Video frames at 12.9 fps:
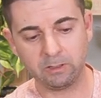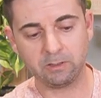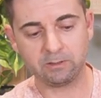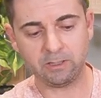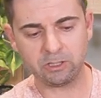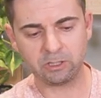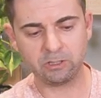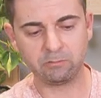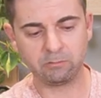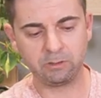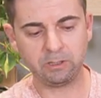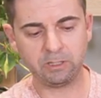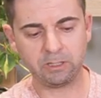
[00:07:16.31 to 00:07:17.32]
It's actually a
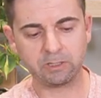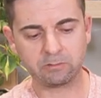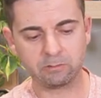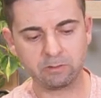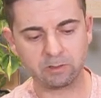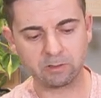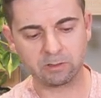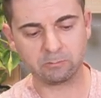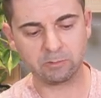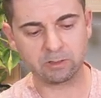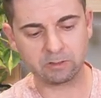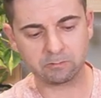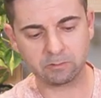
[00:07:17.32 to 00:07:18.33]
really nice root system
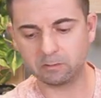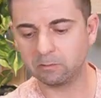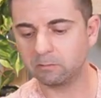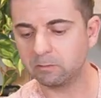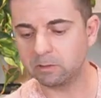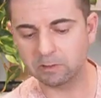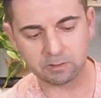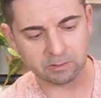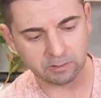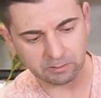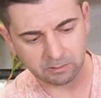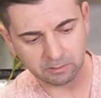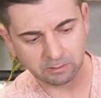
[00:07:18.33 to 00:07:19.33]
on this one, which is